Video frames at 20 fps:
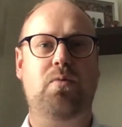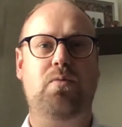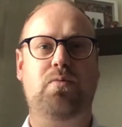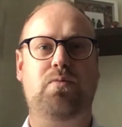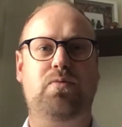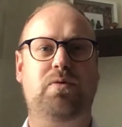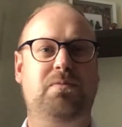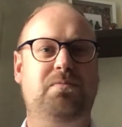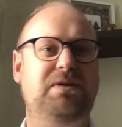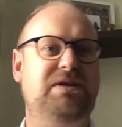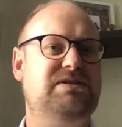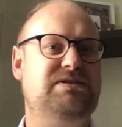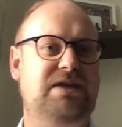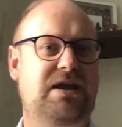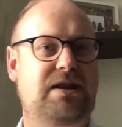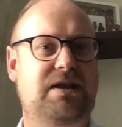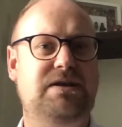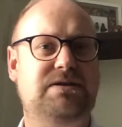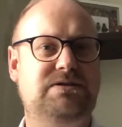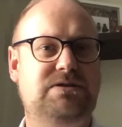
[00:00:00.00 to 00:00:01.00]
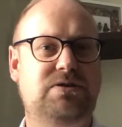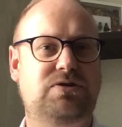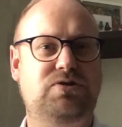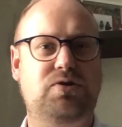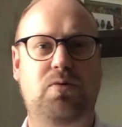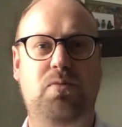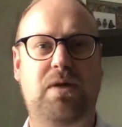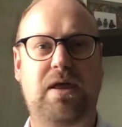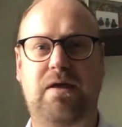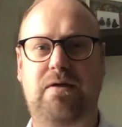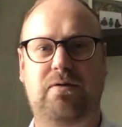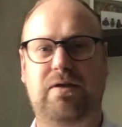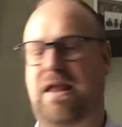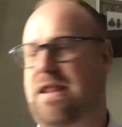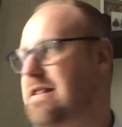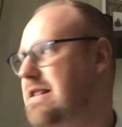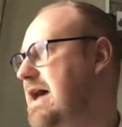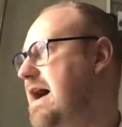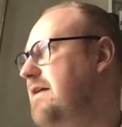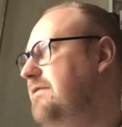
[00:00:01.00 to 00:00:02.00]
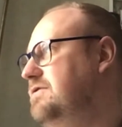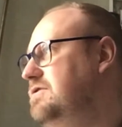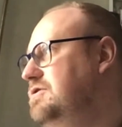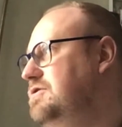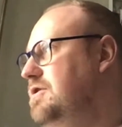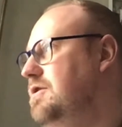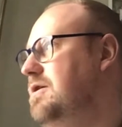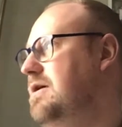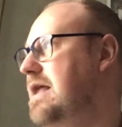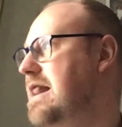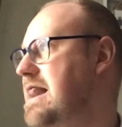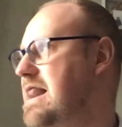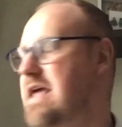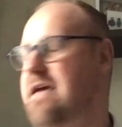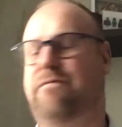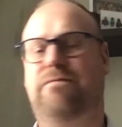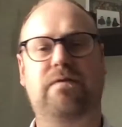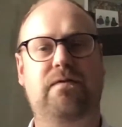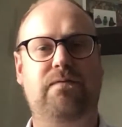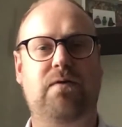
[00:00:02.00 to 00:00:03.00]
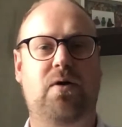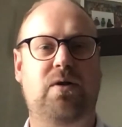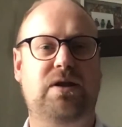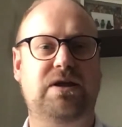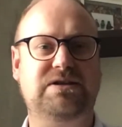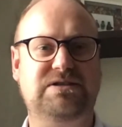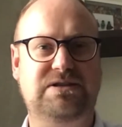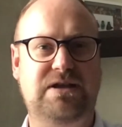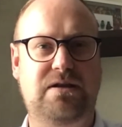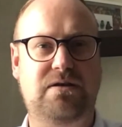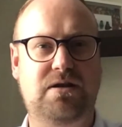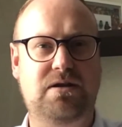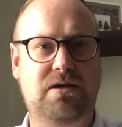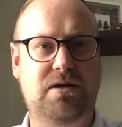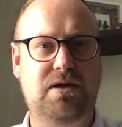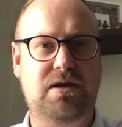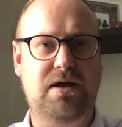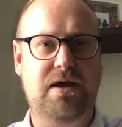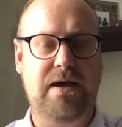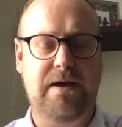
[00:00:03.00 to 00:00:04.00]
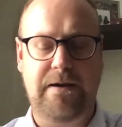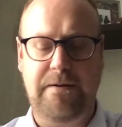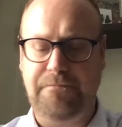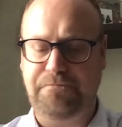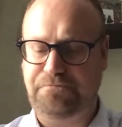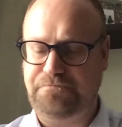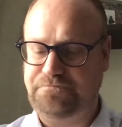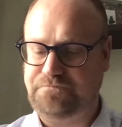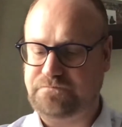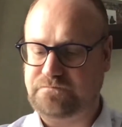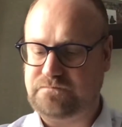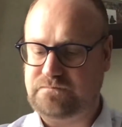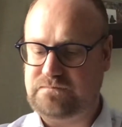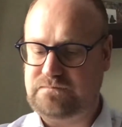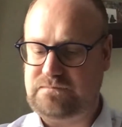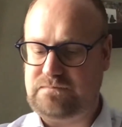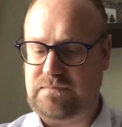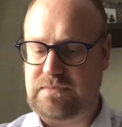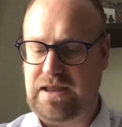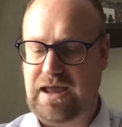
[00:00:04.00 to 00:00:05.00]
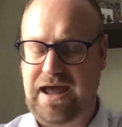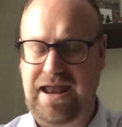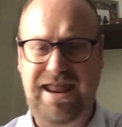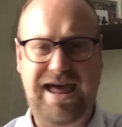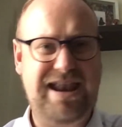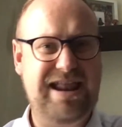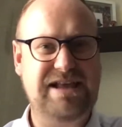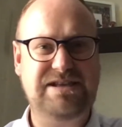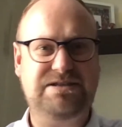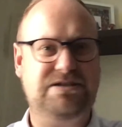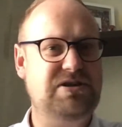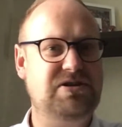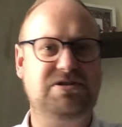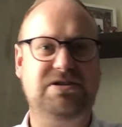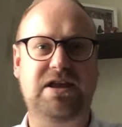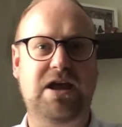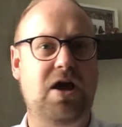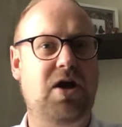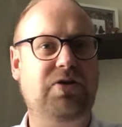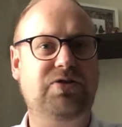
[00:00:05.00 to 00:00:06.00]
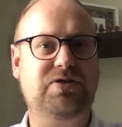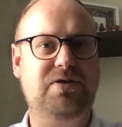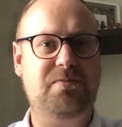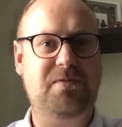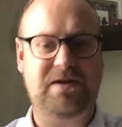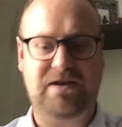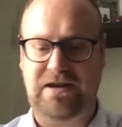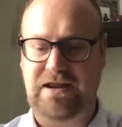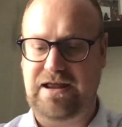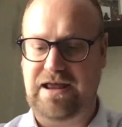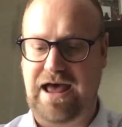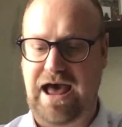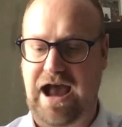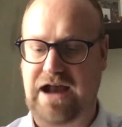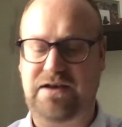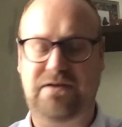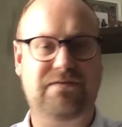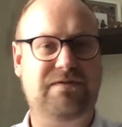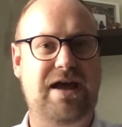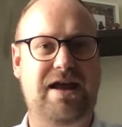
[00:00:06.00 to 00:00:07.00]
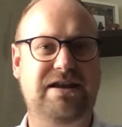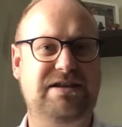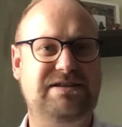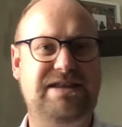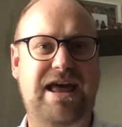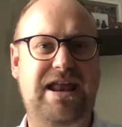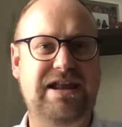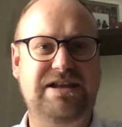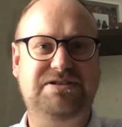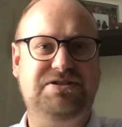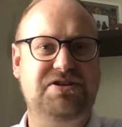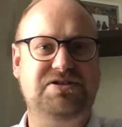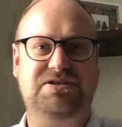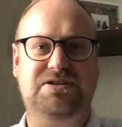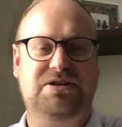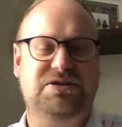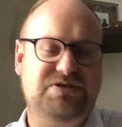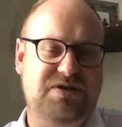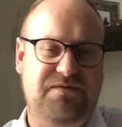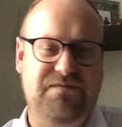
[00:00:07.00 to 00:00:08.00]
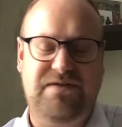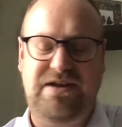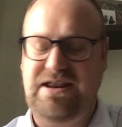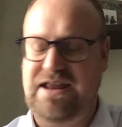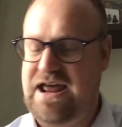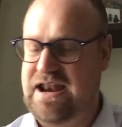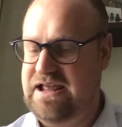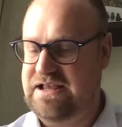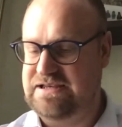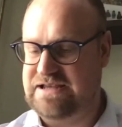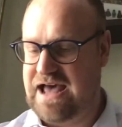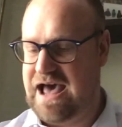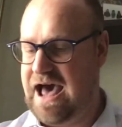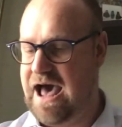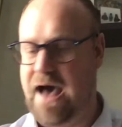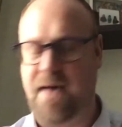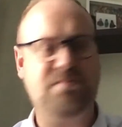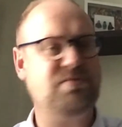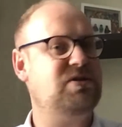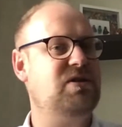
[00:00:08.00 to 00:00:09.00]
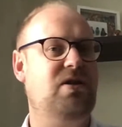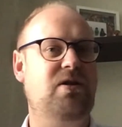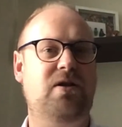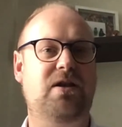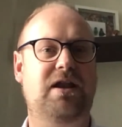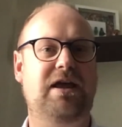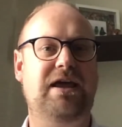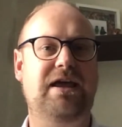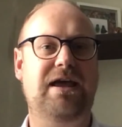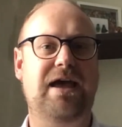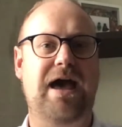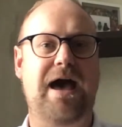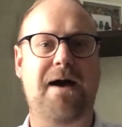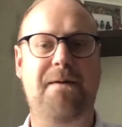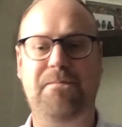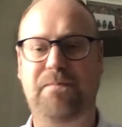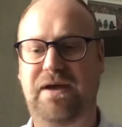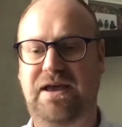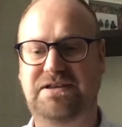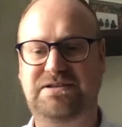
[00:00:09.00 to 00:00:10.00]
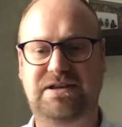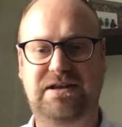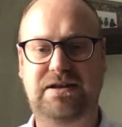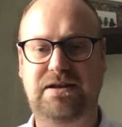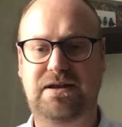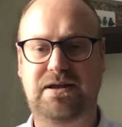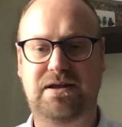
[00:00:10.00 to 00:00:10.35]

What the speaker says: would be sinless, so we didn't have to live with all this sin. And that is just the ultimate act of kindness. That is just something that is absolutely amazing.